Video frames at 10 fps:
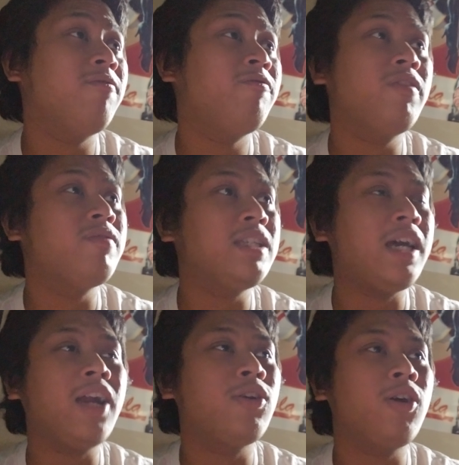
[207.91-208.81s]
15, I
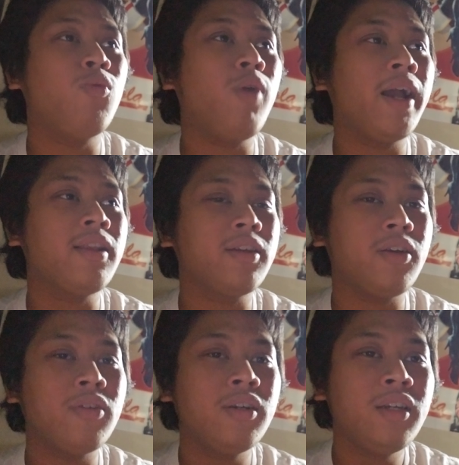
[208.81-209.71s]
don't know, a while ago.
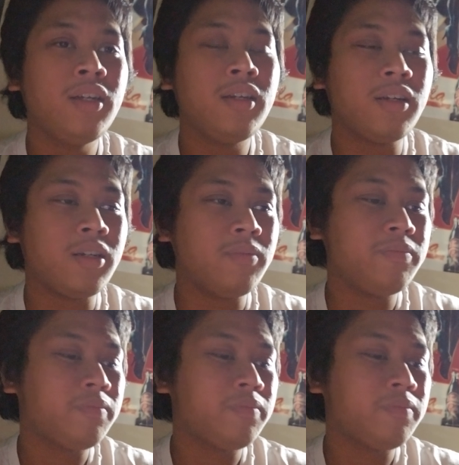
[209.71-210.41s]
Um,